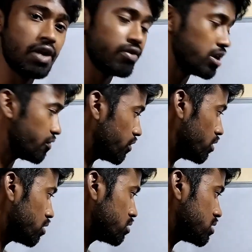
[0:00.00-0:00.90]
Even
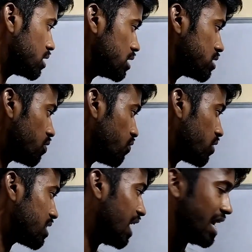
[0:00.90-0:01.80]
if you use this
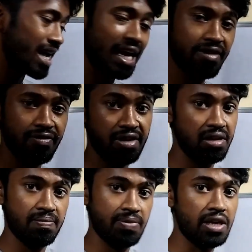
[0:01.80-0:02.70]
with I and
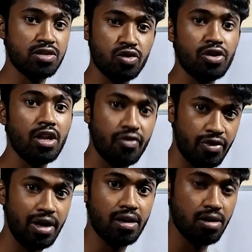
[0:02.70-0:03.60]
we, it's
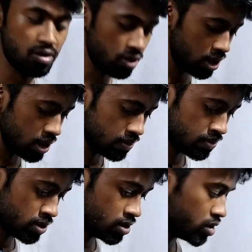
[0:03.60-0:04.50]
totally fine.
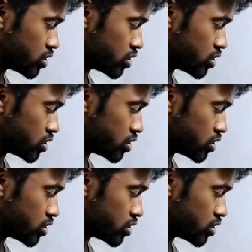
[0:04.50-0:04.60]
Okay.